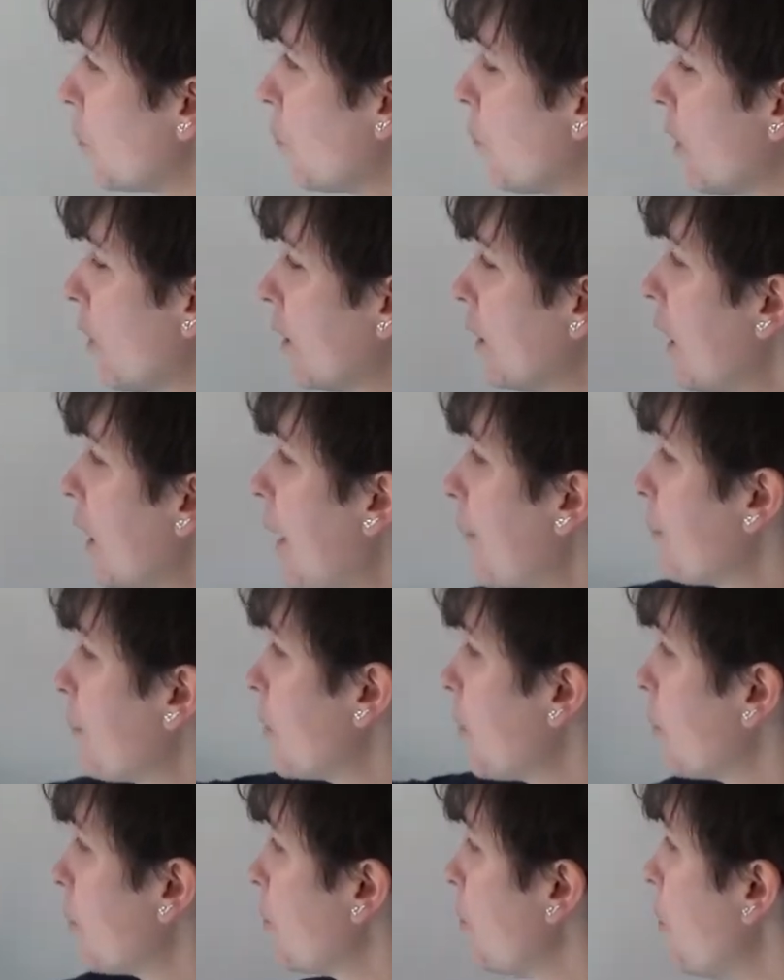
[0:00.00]
1
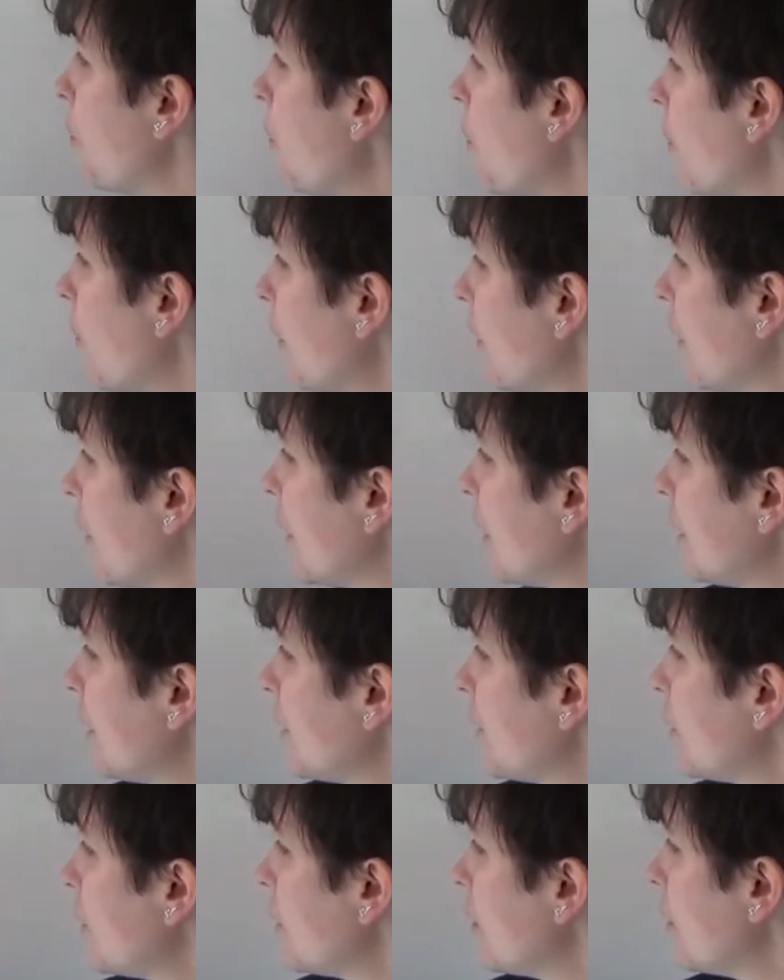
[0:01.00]
laptop more
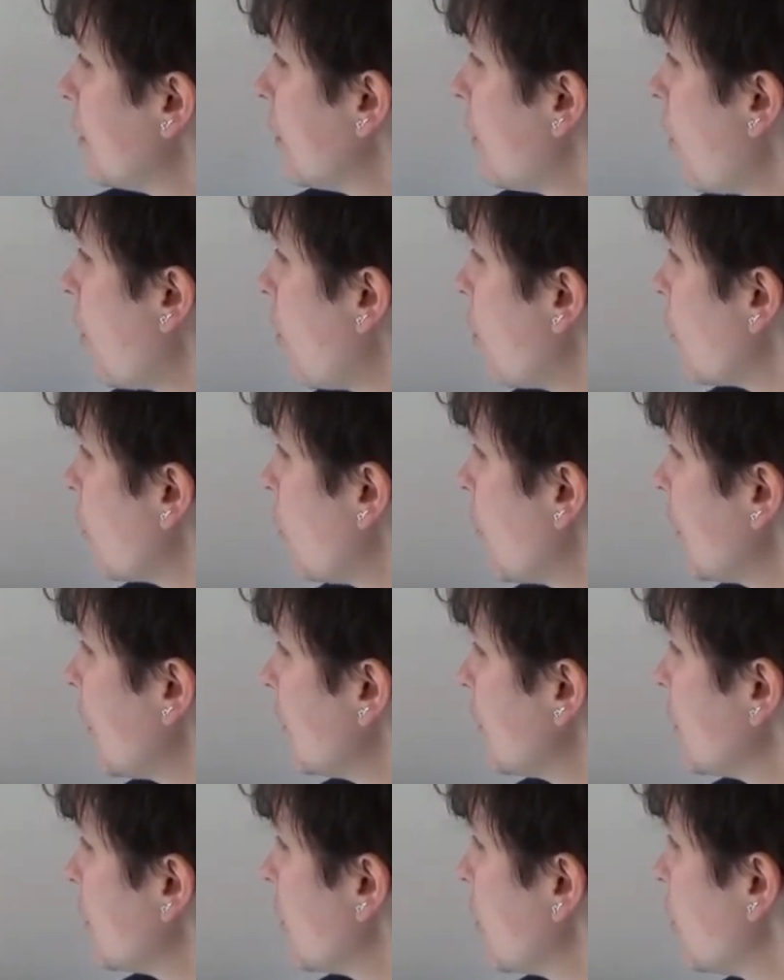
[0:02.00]
is
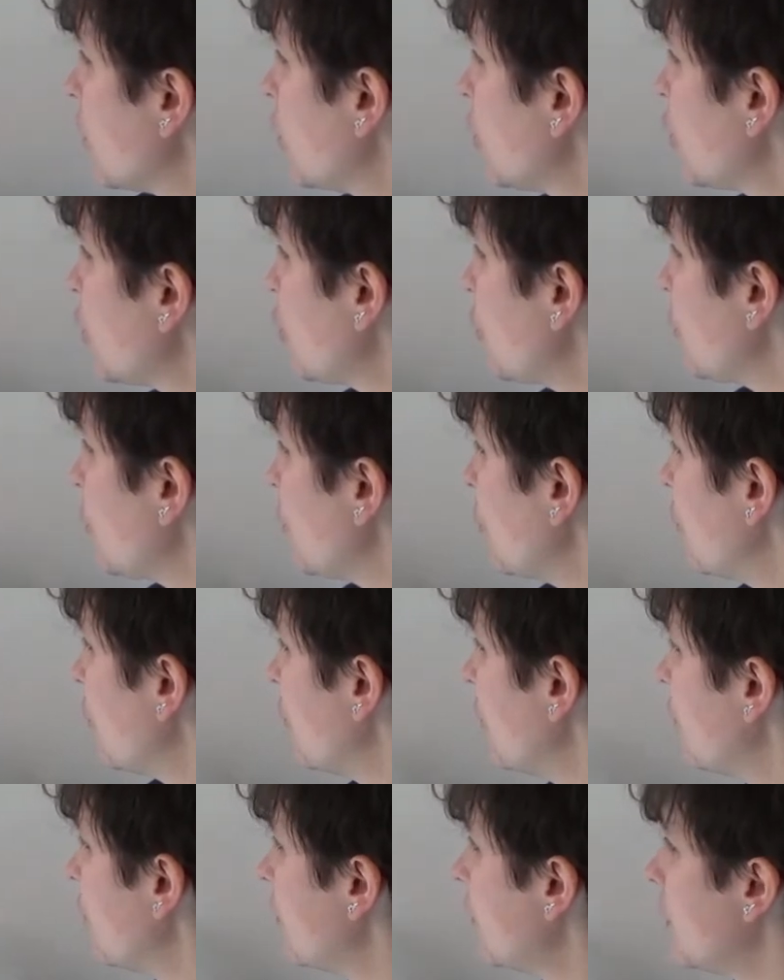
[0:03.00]
always 2.
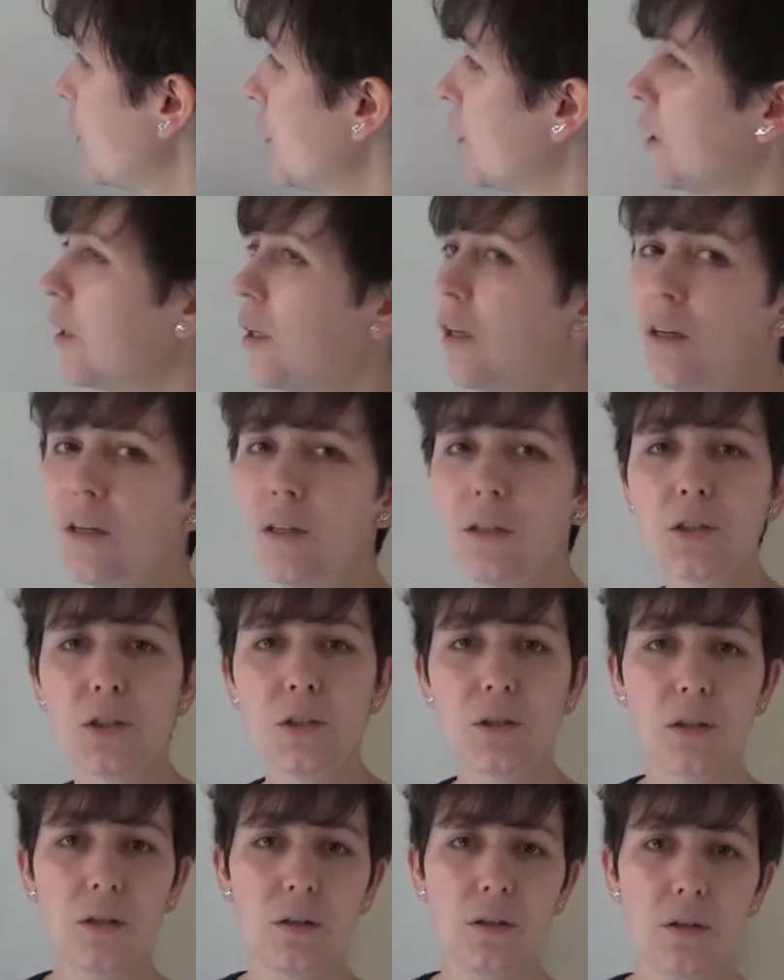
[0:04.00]

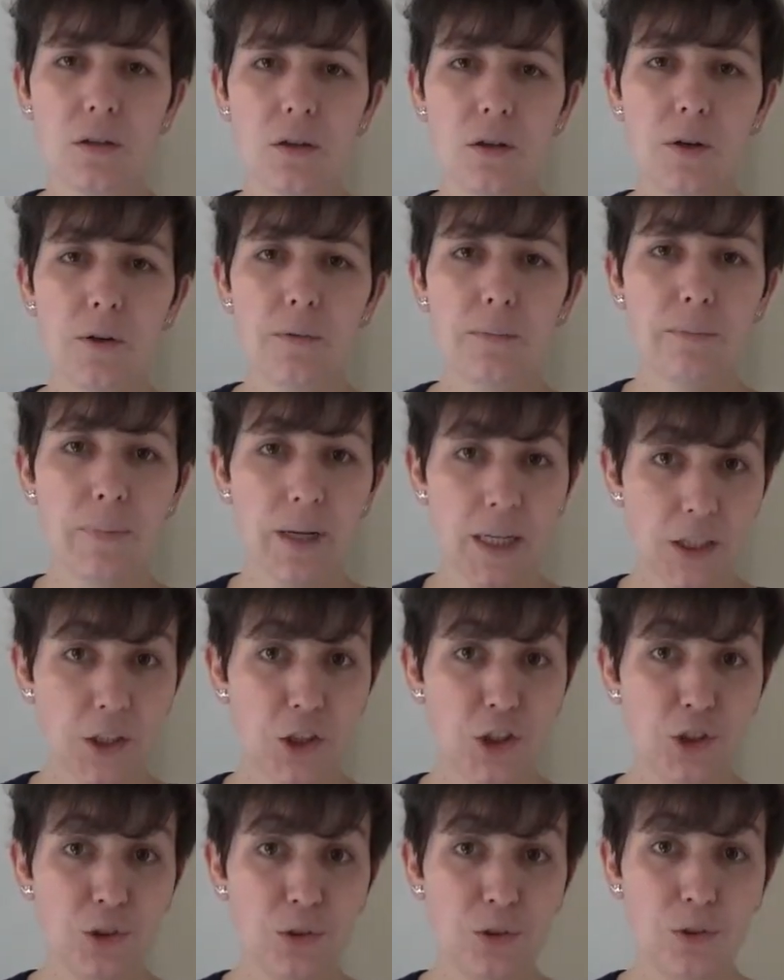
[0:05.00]
So, by
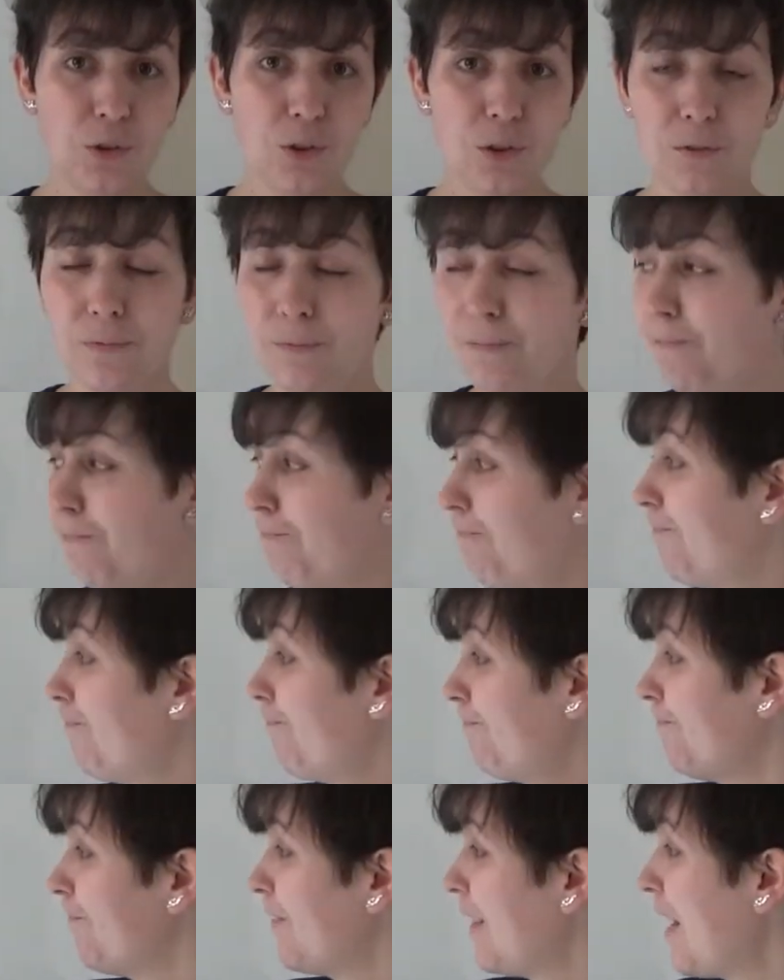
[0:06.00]
sure,
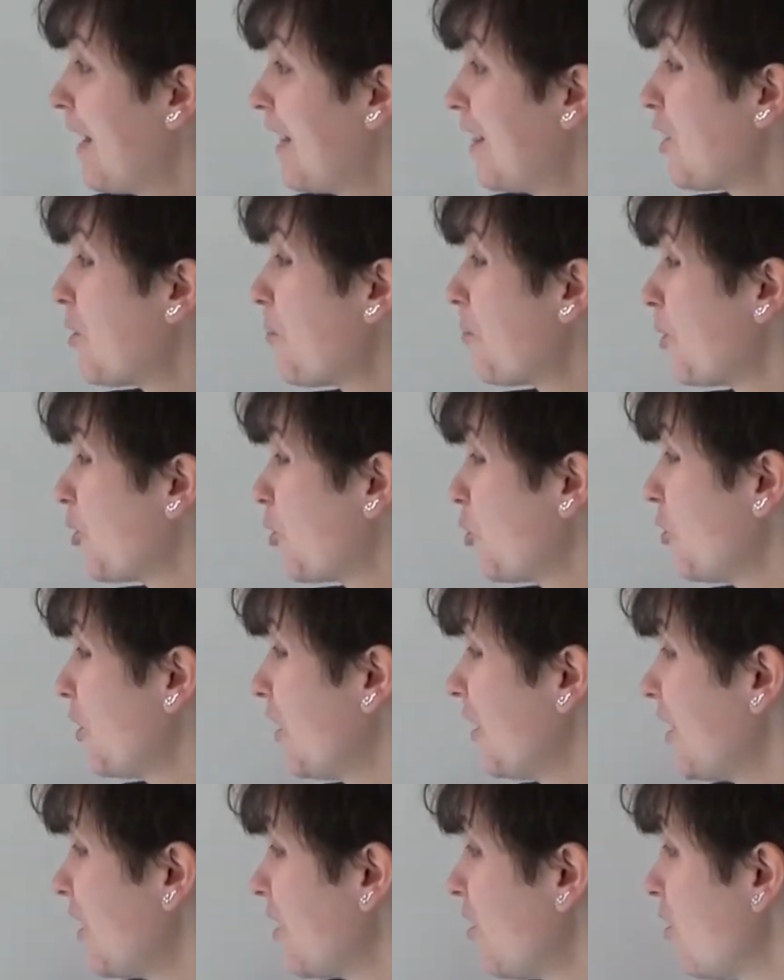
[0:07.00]
the
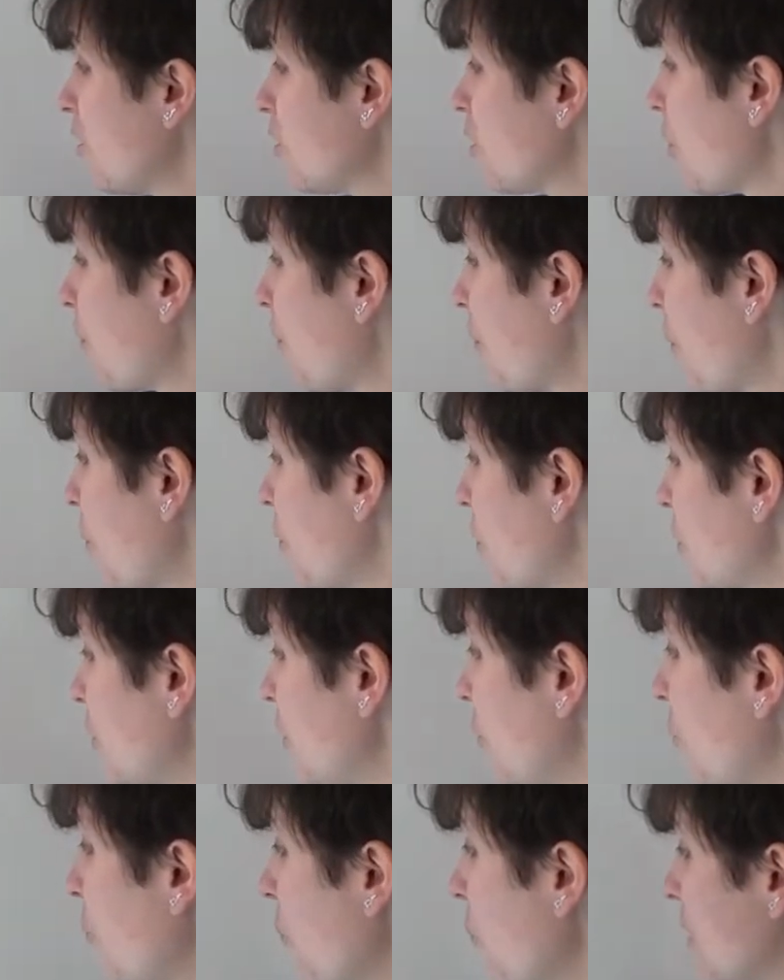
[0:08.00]
opportunity cost of
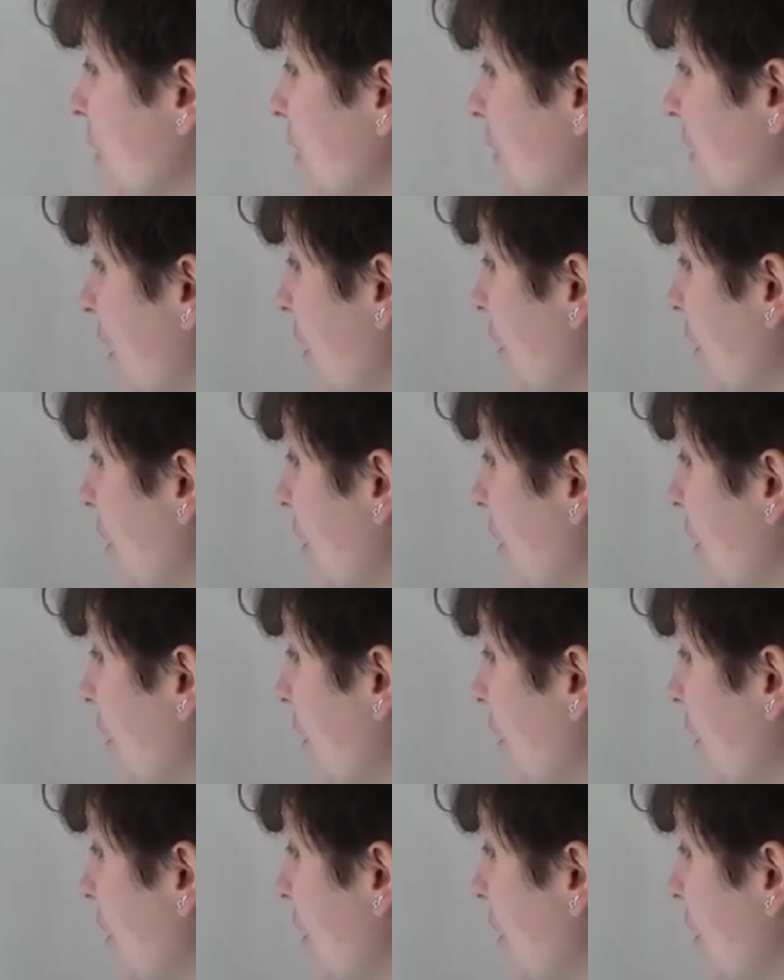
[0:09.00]
producing 1 cell